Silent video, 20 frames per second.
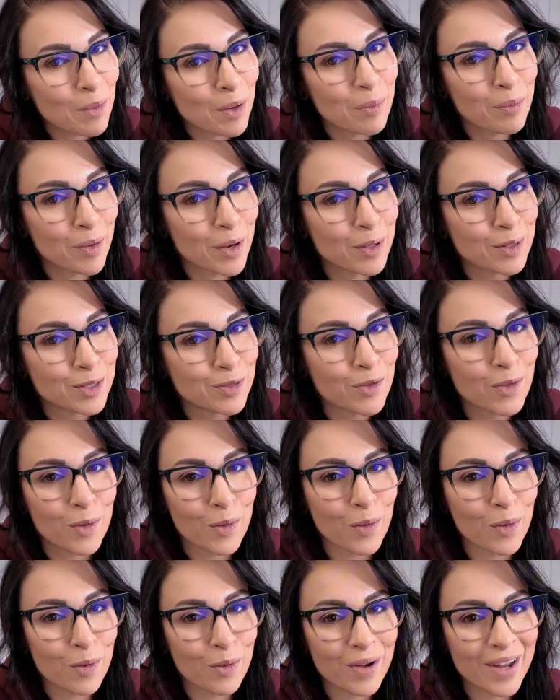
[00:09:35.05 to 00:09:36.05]
more pros for the
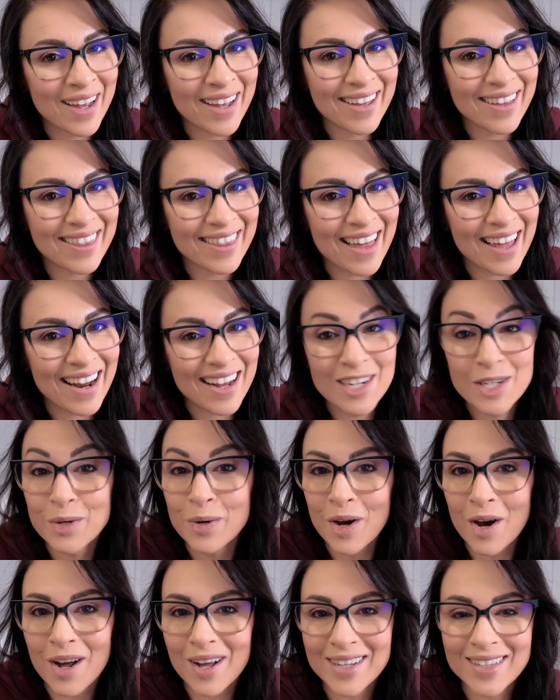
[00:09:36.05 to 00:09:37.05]
Oura Ring than I do
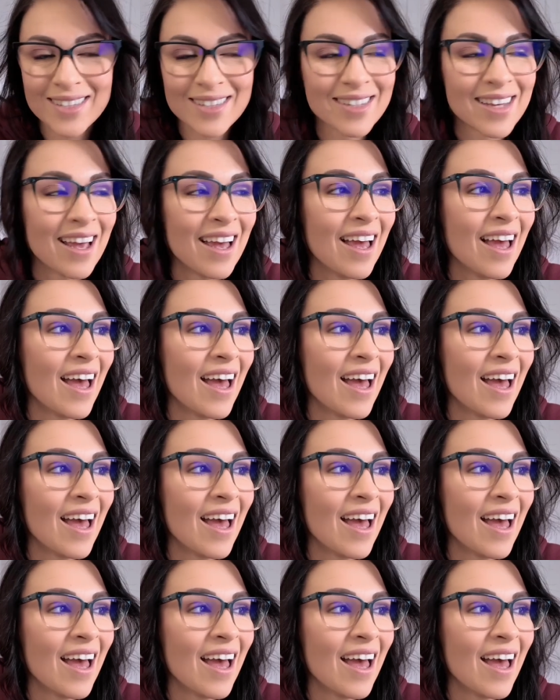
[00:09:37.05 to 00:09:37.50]
cons.